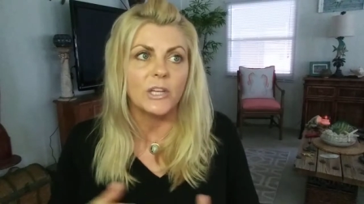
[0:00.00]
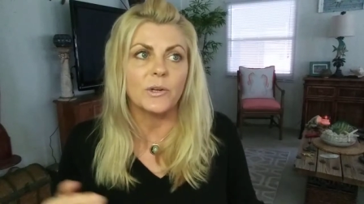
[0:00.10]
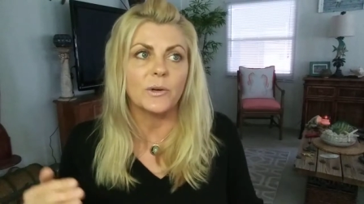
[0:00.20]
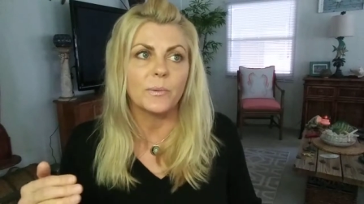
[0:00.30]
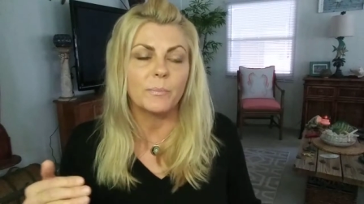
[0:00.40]

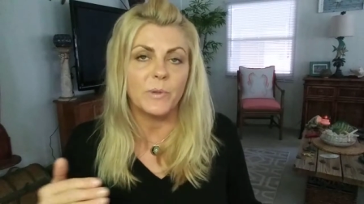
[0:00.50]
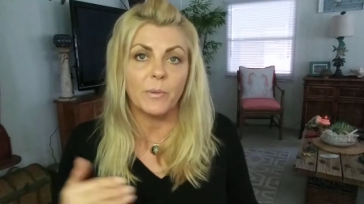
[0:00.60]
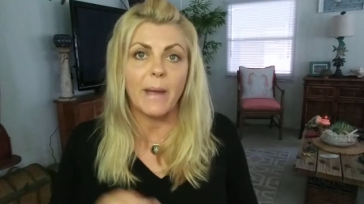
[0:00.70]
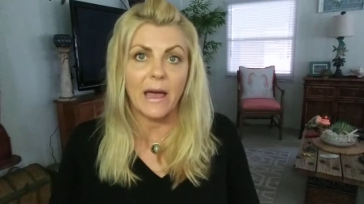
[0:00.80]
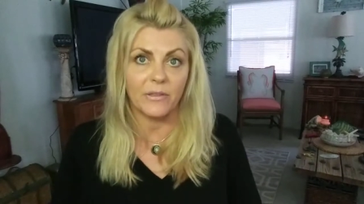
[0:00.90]
your
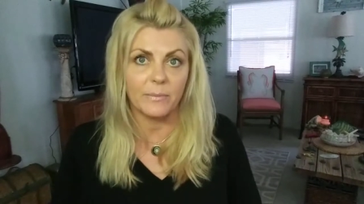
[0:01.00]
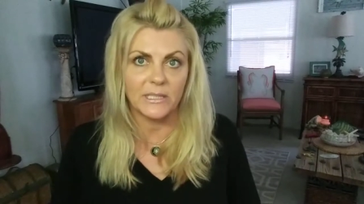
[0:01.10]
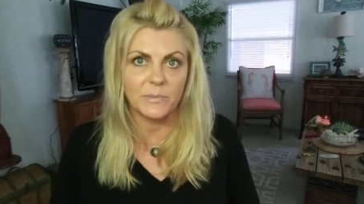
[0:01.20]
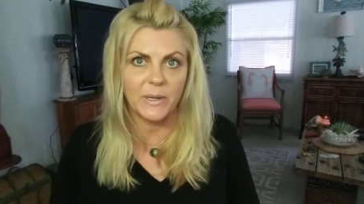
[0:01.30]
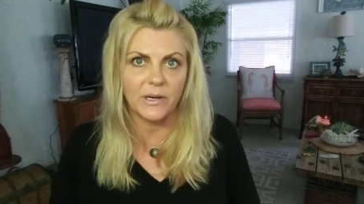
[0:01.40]
your bathroom
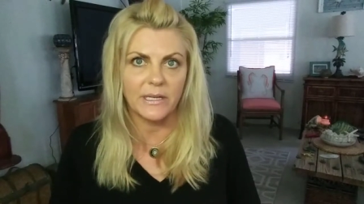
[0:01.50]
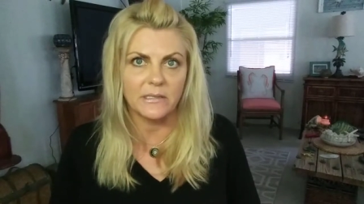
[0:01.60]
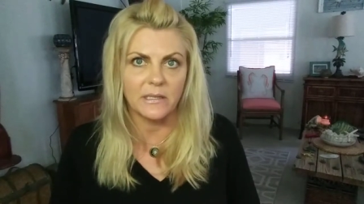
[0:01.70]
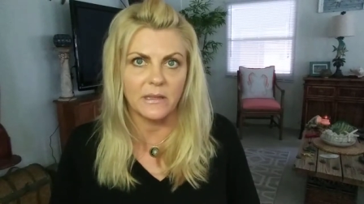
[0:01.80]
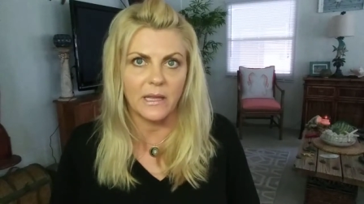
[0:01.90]

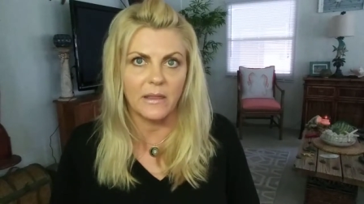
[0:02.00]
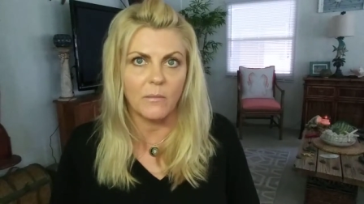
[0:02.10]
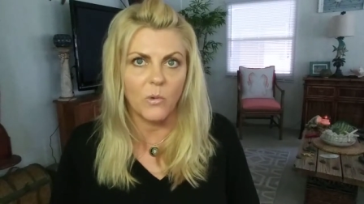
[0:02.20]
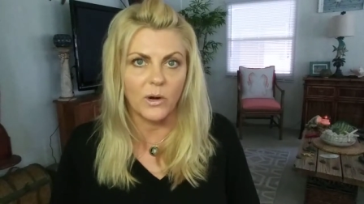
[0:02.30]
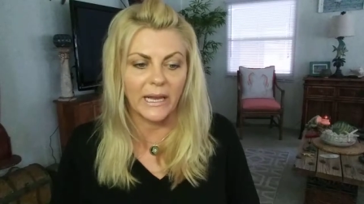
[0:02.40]
experience in, in
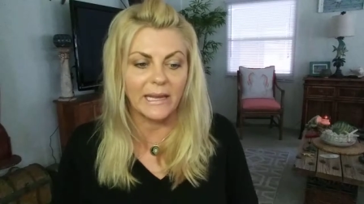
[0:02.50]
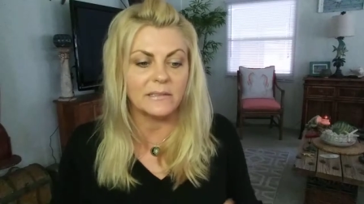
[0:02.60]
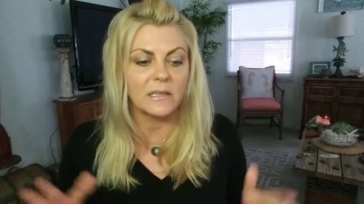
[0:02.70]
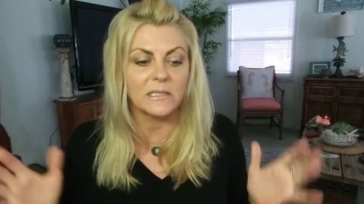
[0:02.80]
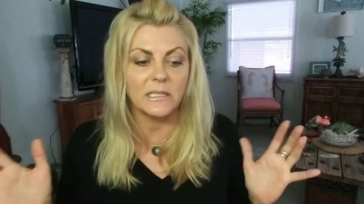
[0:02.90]
the morning.
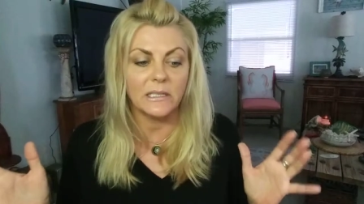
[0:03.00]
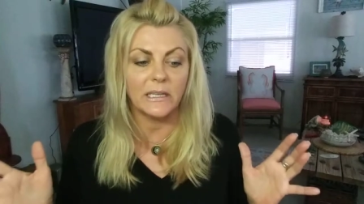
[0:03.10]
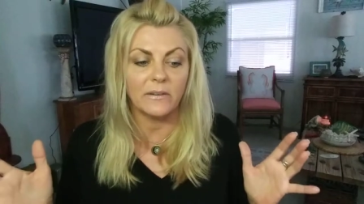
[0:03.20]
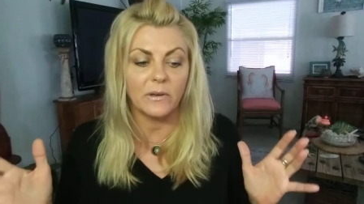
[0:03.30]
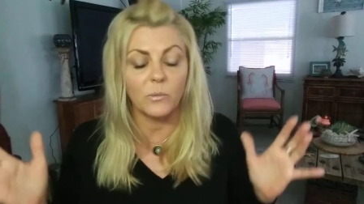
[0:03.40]
It
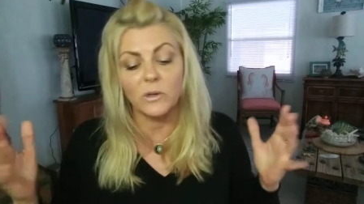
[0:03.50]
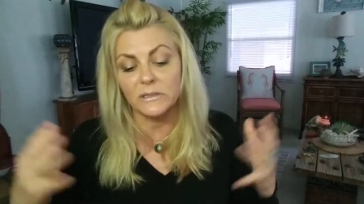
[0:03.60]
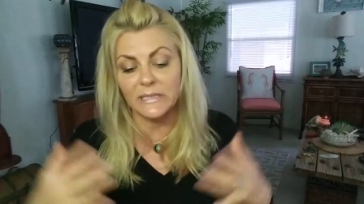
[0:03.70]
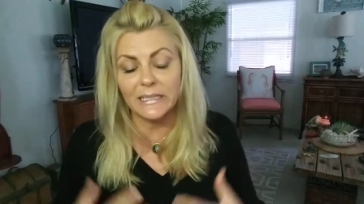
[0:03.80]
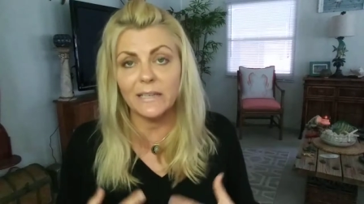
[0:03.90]
doesn't give, well,
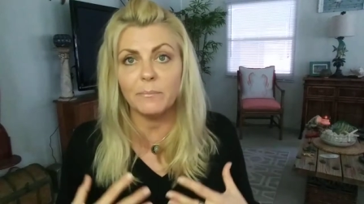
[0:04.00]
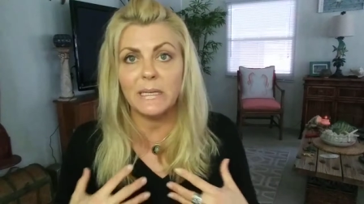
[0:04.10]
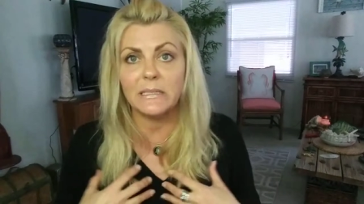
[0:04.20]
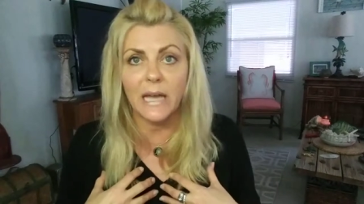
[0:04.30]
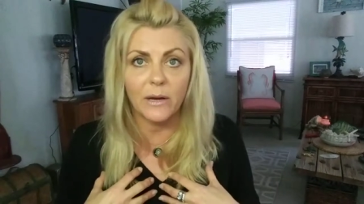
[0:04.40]
it didn't give
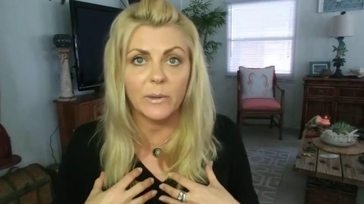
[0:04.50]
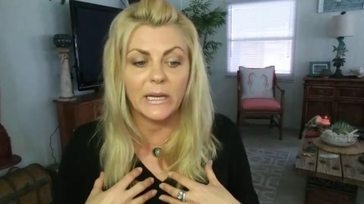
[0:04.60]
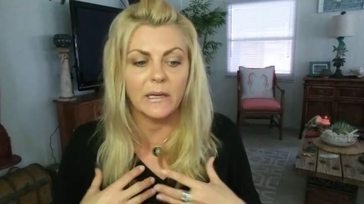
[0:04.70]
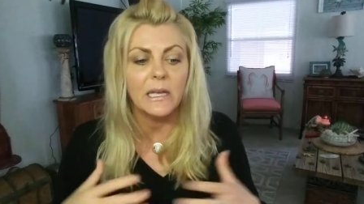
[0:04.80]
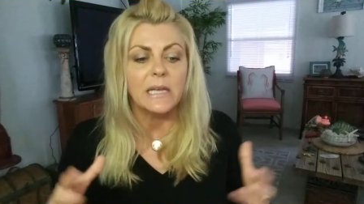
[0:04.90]
me
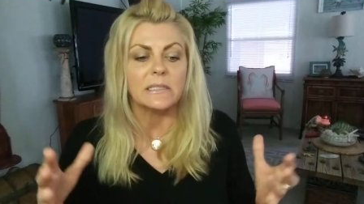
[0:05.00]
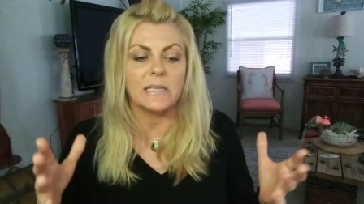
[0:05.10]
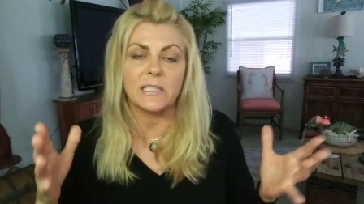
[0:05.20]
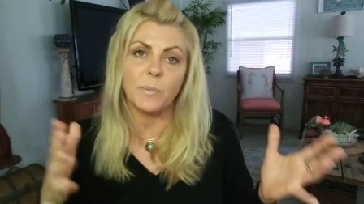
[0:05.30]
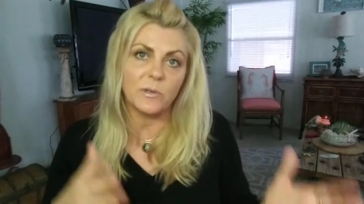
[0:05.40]
diarrhea. It's
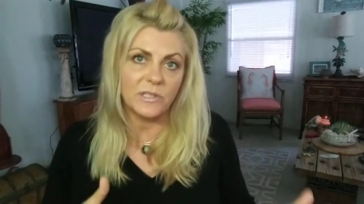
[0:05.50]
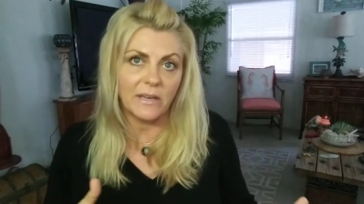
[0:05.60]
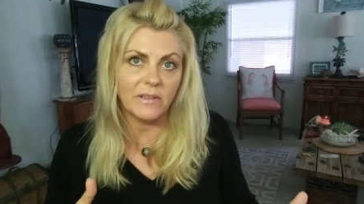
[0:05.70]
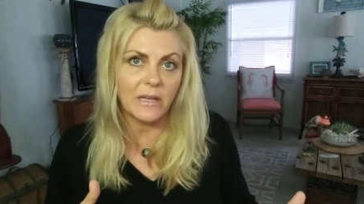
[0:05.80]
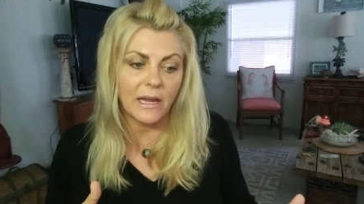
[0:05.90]
not supposed to
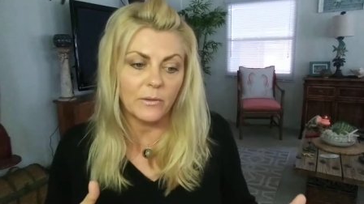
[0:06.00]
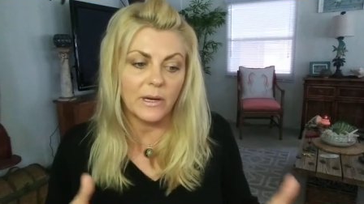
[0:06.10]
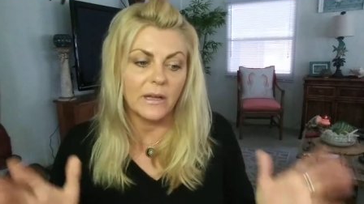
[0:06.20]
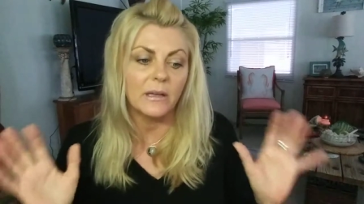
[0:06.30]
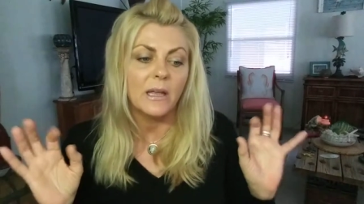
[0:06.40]
give you
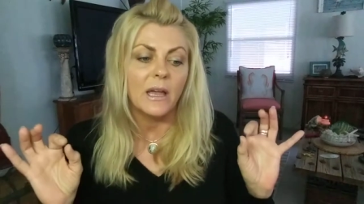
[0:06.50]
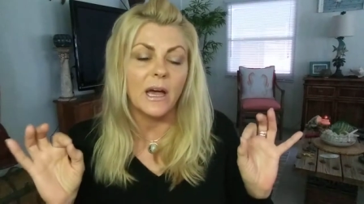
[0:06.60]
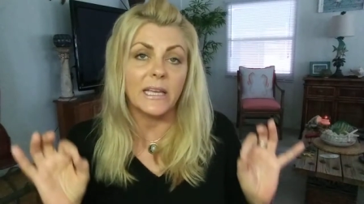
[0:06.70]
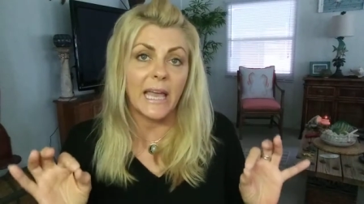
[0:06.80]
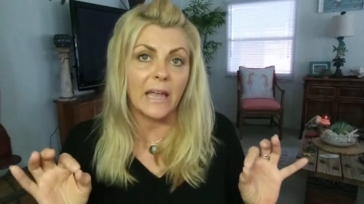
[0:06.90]
diarrhea.
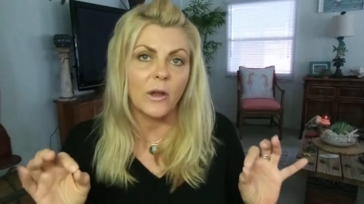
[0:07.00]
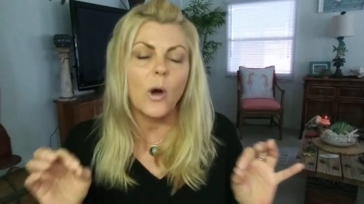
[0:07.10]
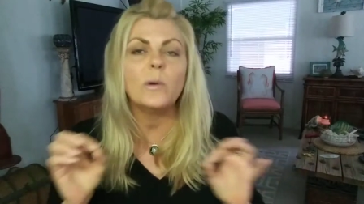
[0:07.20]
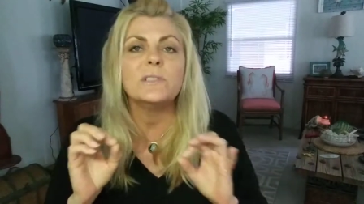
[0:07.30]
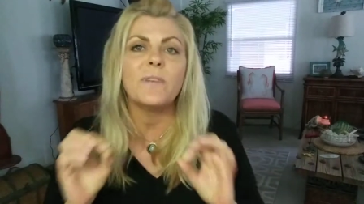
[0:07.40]
Again,
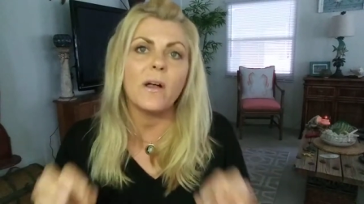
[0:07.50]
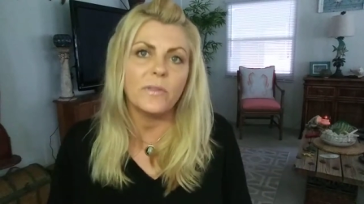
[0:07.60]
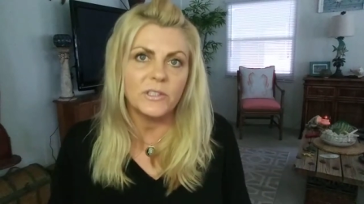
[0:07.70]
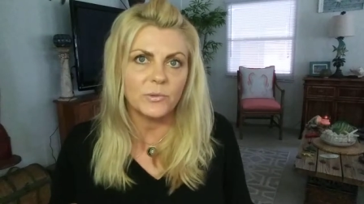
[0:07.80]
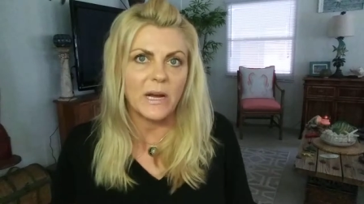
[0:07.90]
always follow
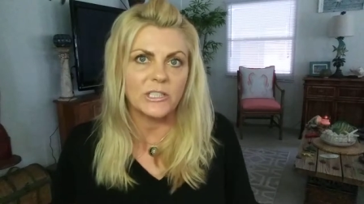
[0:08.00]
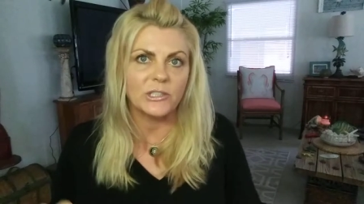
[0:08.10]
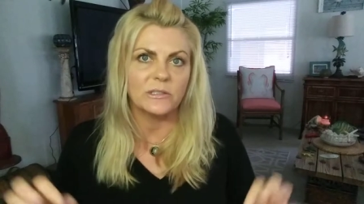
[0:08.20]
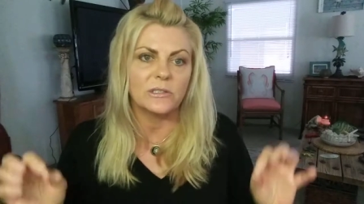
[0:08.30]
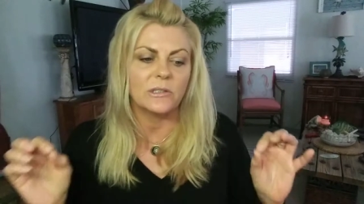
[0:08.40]
the
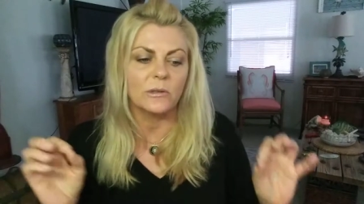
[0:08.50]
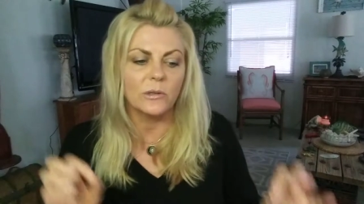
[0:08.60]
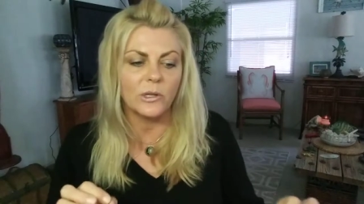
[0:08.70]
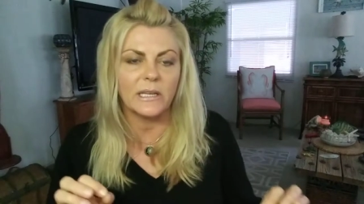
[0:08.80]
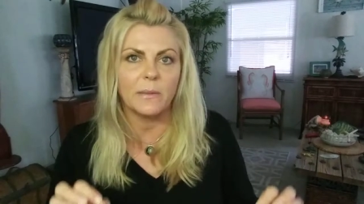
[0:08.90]
directions,
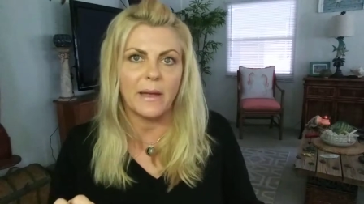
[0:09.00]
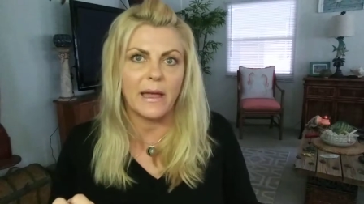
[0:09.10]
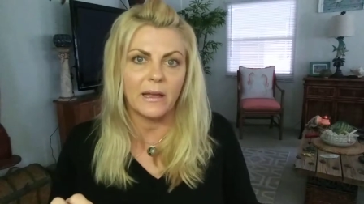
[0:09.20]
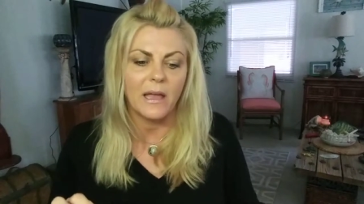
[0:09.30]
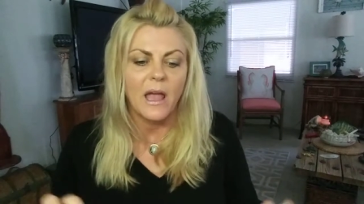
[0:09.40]
look at the back.